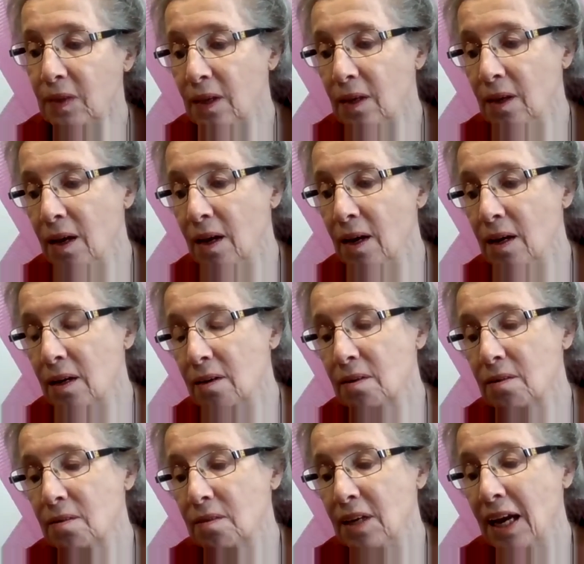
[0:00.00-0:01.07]

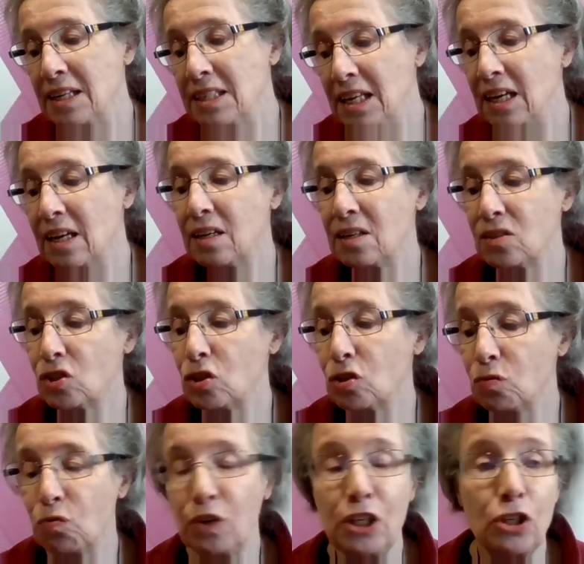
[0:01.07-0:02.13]
the idea is
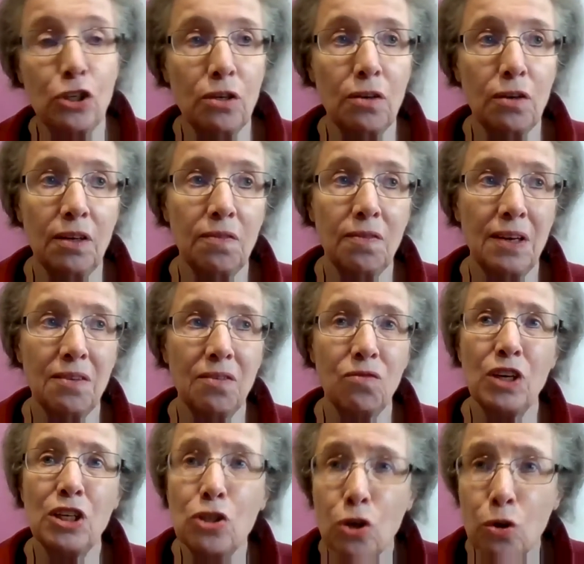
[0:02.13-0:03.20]
to
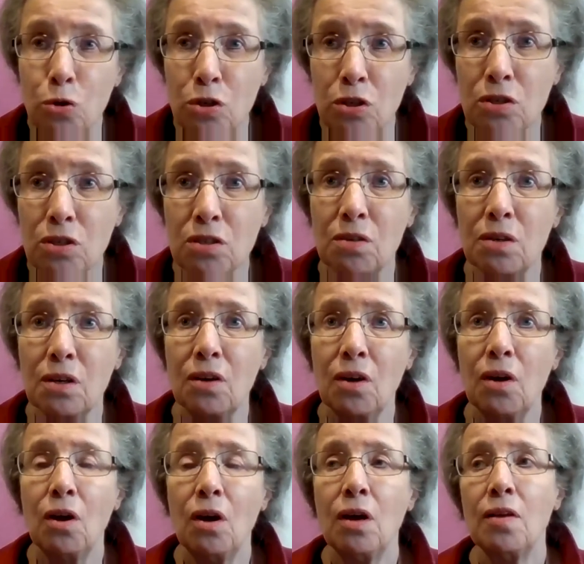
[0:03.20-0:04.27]
reduce
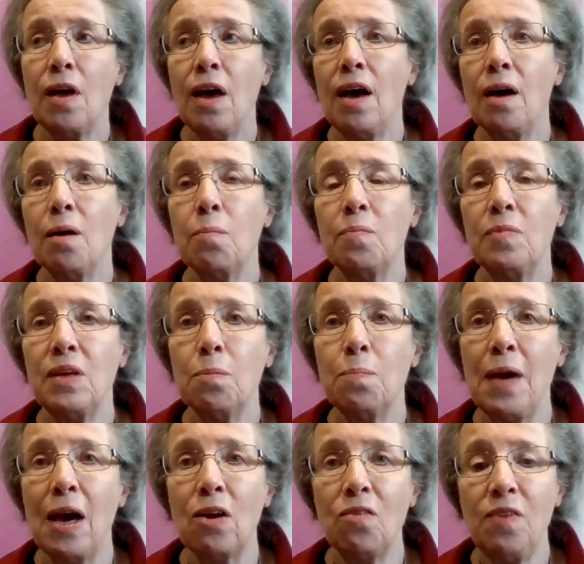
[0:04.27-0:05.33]
the
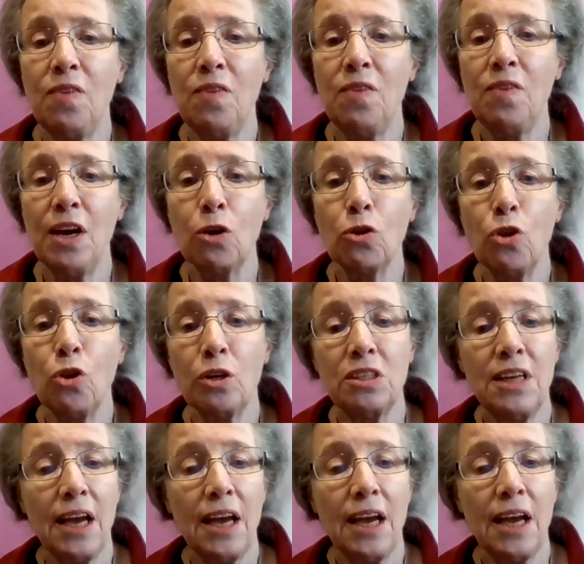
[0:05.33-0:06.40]
amount of hair
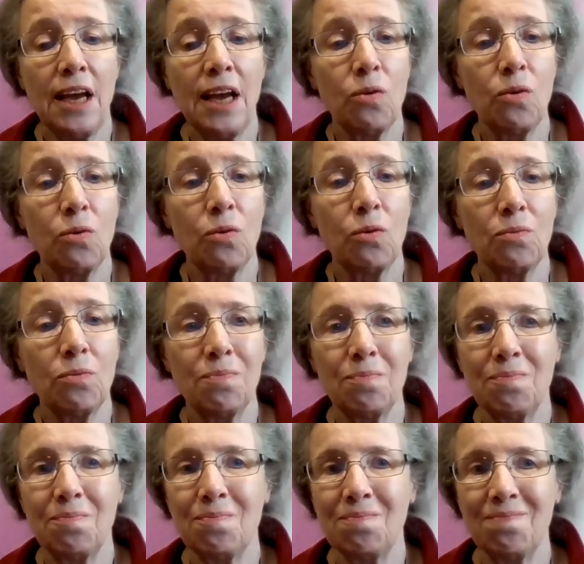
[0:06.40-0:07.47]
loss. Now,
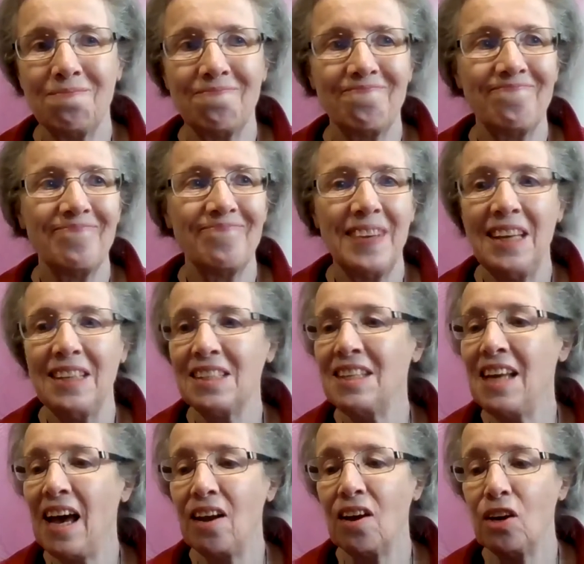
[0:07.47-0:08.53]
it's not
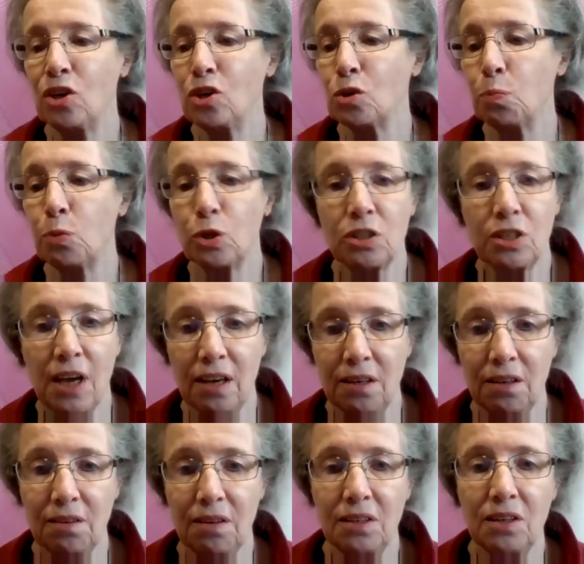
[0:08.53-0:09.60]
100%.
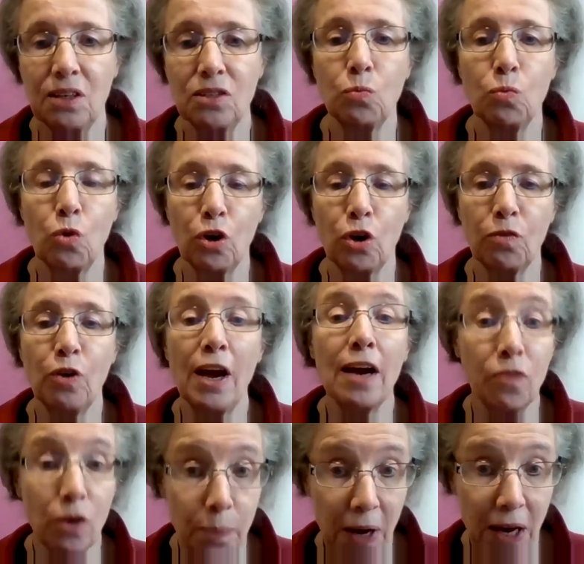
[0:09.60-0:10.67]
It doesn't work for
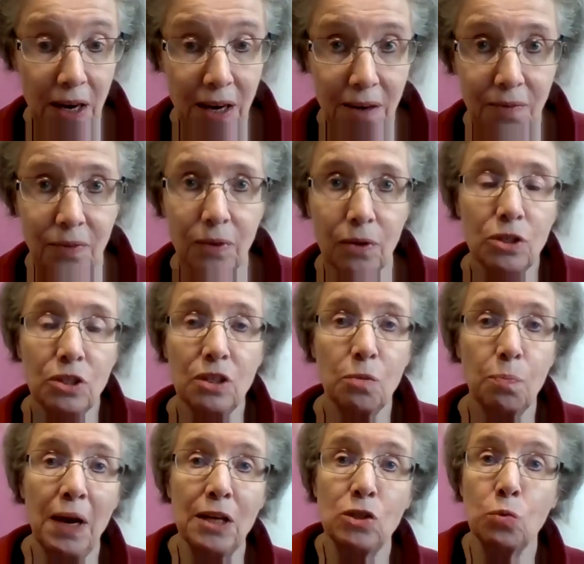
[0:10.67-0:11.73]
everybody because it
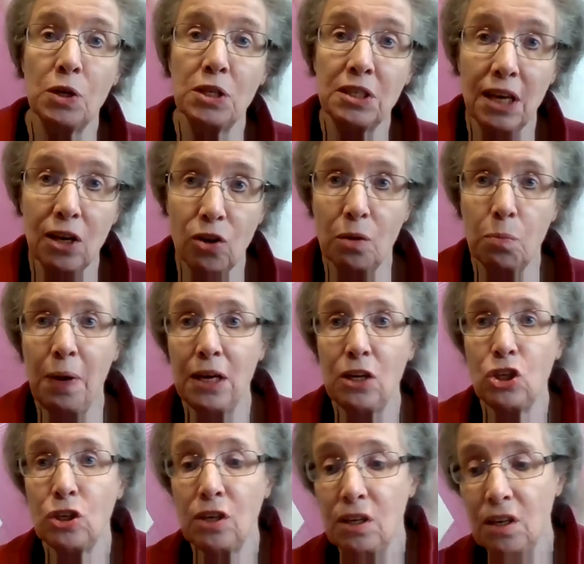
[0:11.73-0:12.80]
depends, once again, on the patient,
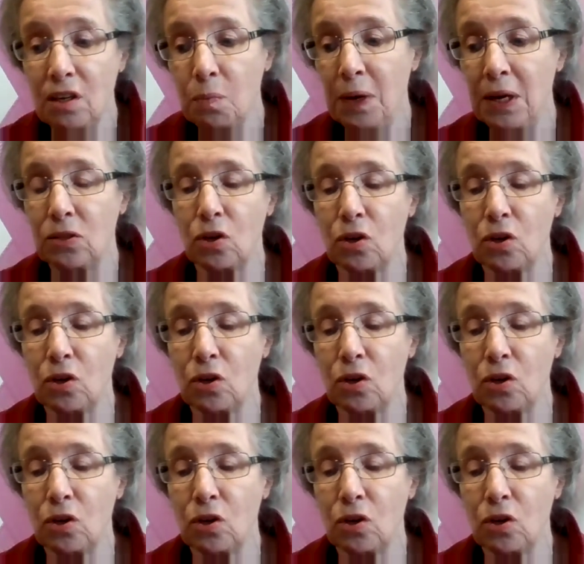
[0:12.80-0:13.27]
and it depends on